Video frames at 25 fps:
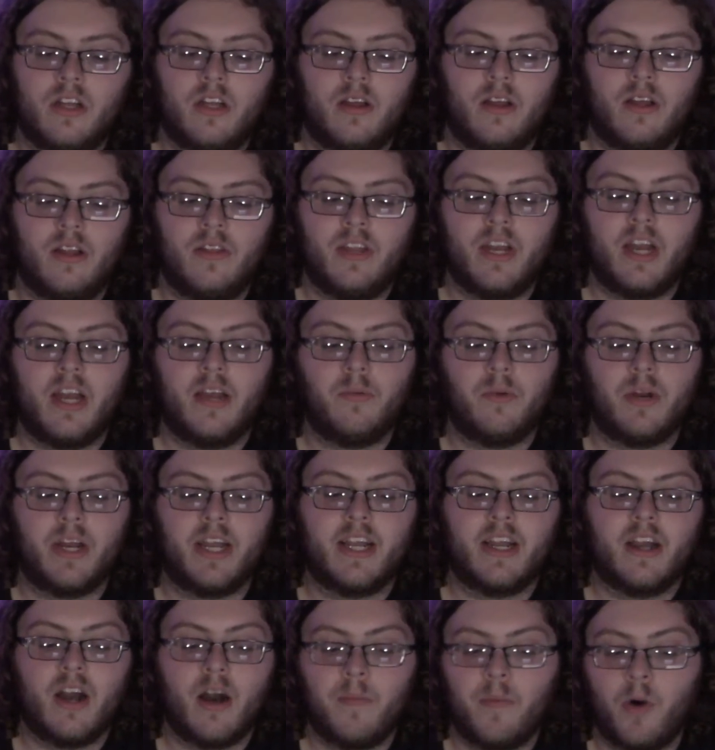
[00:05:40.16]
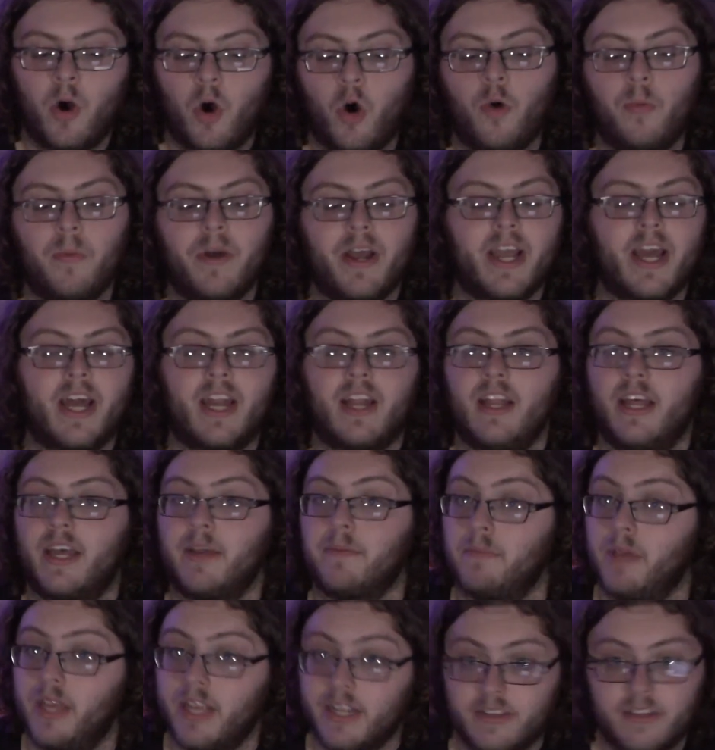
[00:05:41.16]
And then I, when I come home, I gotta like
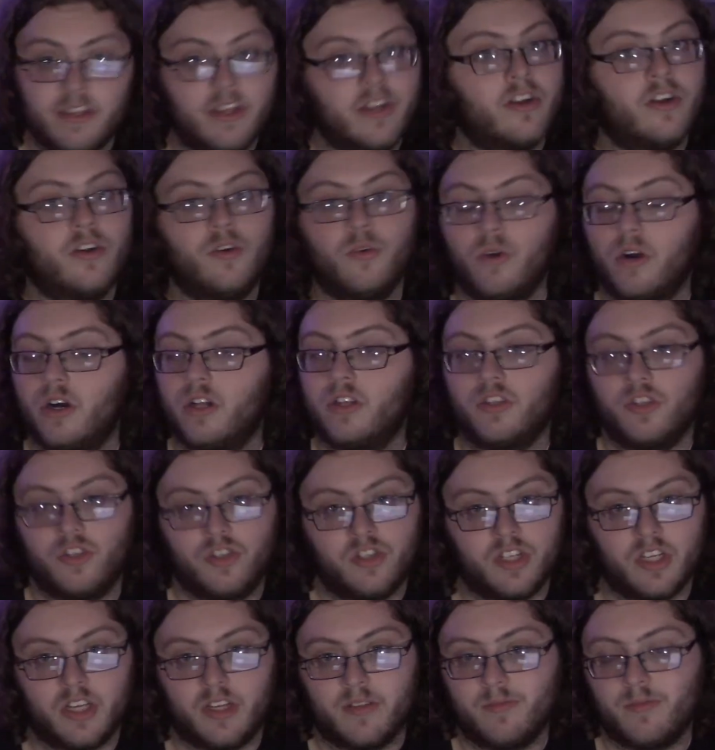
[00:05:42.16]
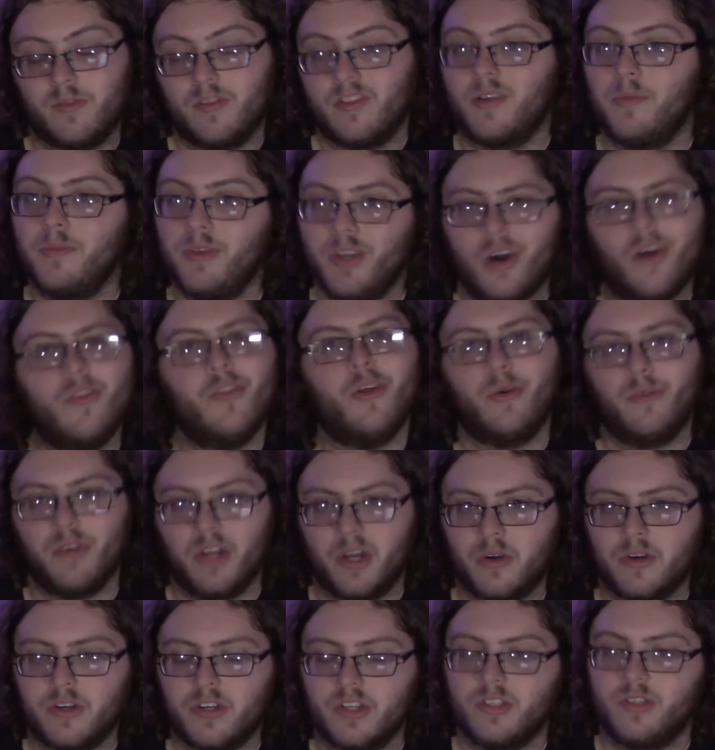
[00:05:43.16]
make dinner, do all this shit. Some of y'all don't
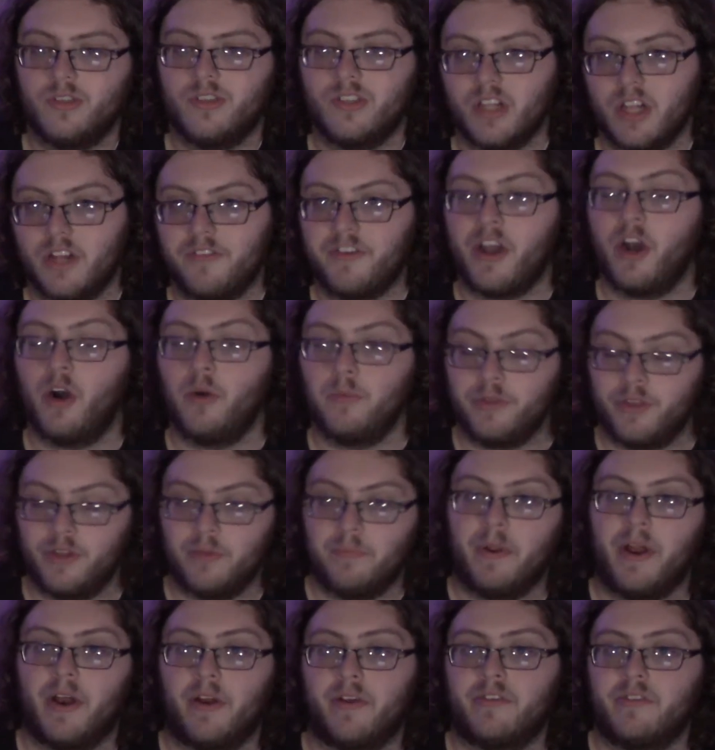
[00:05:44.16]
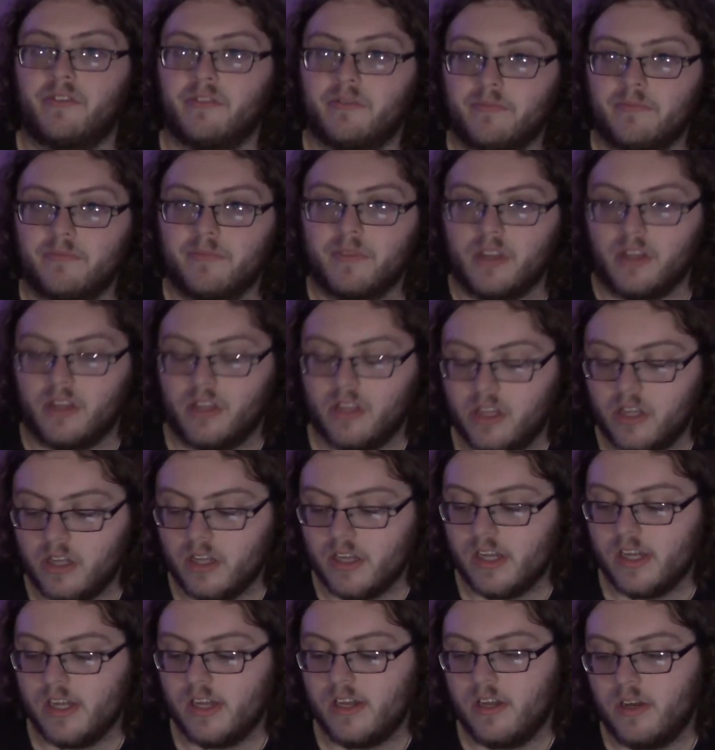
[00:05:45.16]
know because you still live at home with your parents,
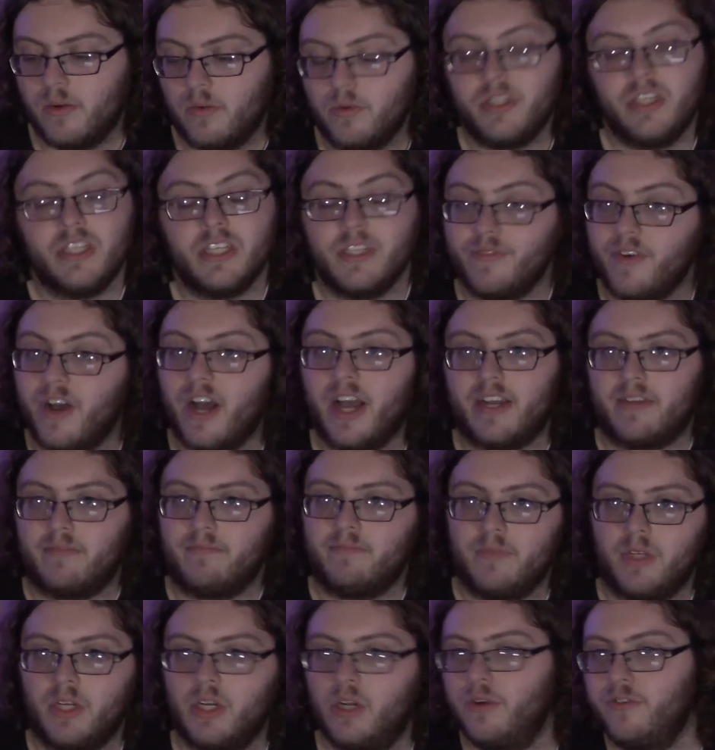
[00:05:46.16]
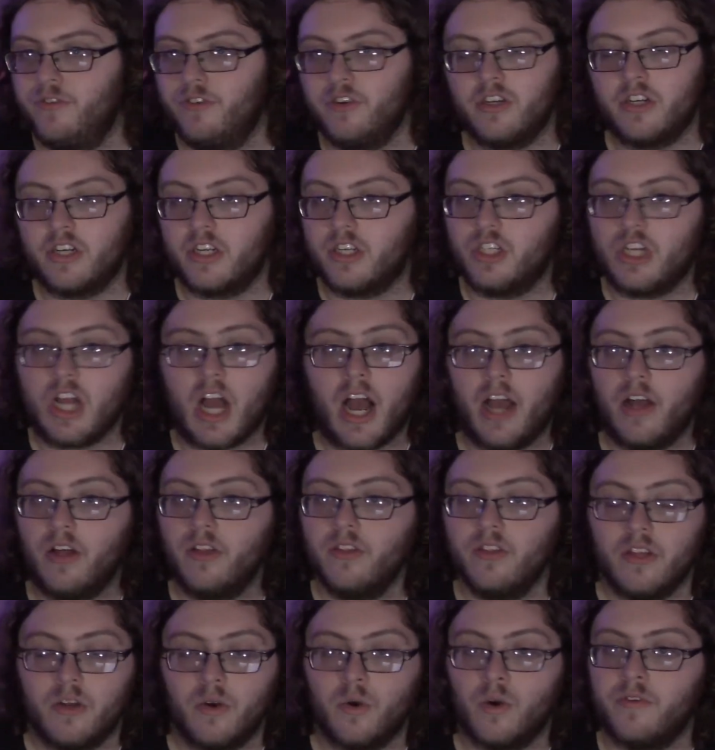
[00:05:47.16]
which is fun. You know, if you're a
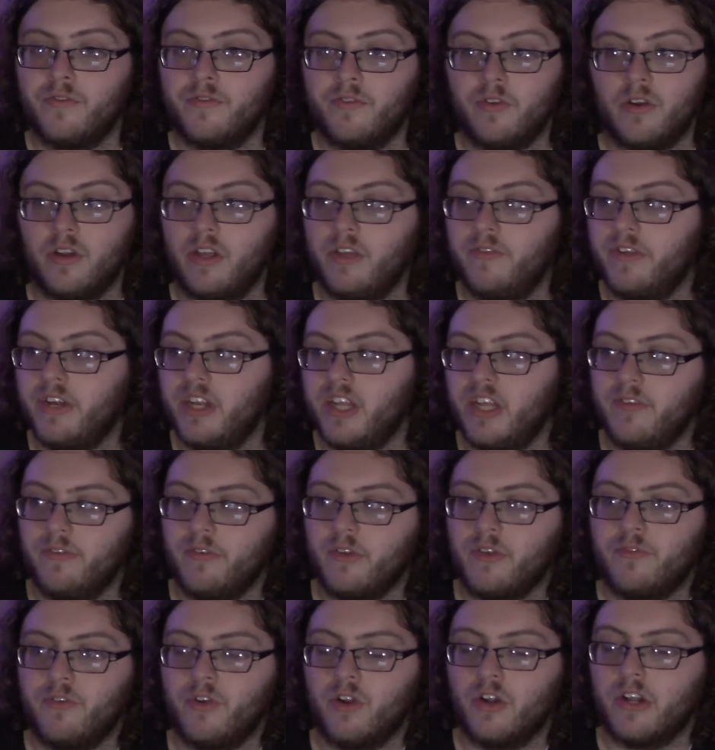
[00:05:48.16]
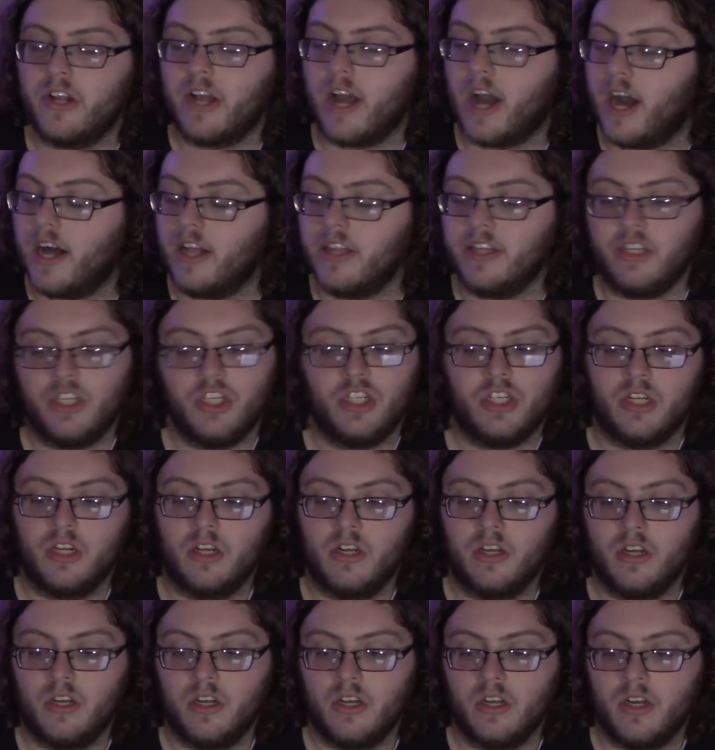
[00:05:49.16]
child or if you're even, even if you're in college,
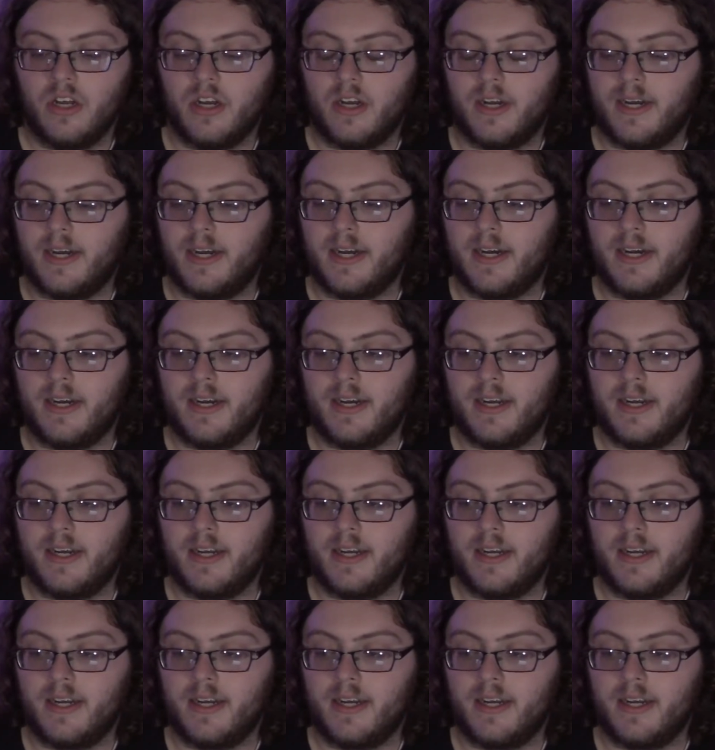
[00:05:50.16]
uh,